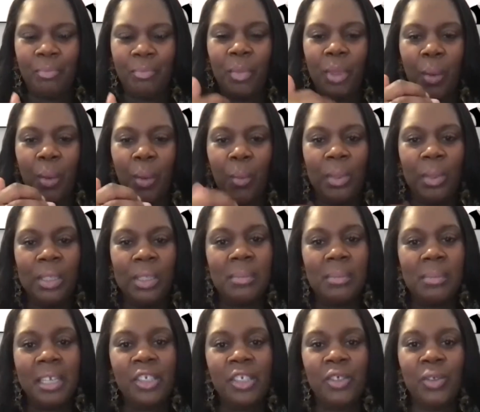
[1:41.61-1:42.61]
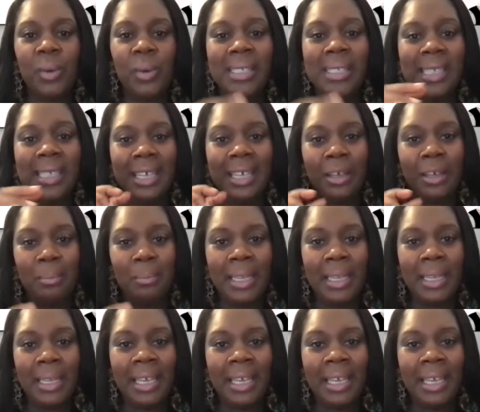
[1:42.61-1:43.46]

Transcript: You want to make sure it's in complete